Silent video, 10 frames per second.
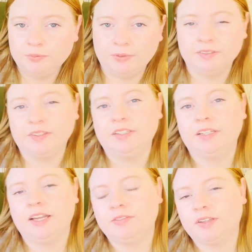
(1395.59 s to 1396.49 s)
because I didn't
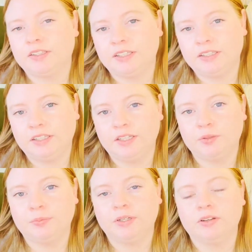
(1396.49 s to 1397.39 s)
have like clay,
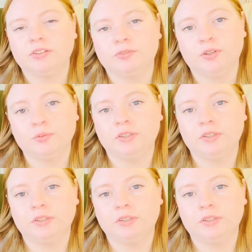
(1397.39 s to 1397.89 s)
but also foam